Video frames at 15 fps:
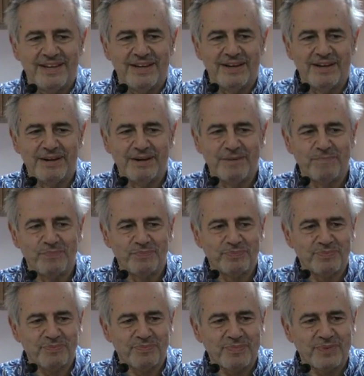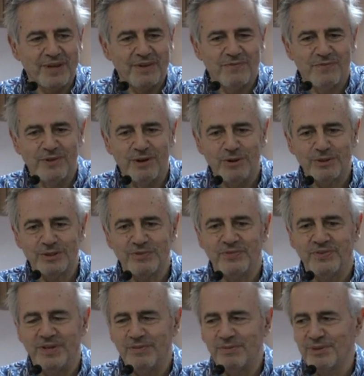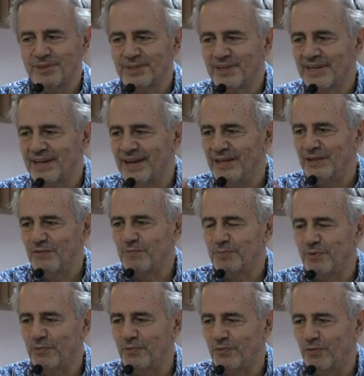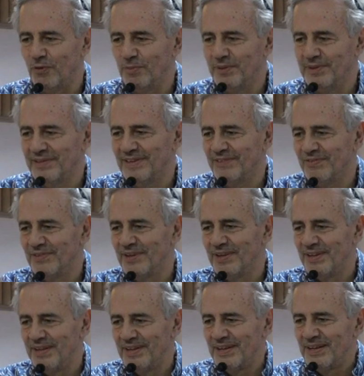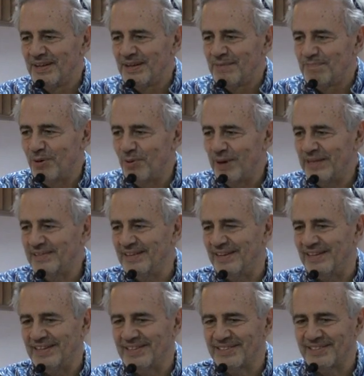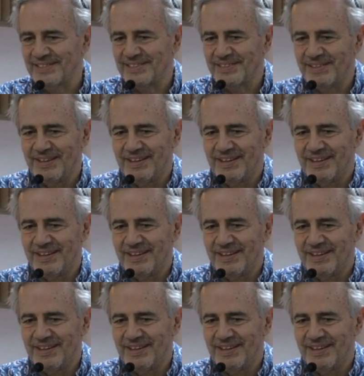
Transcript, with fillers: um, philosophy was a kind of performative poetics.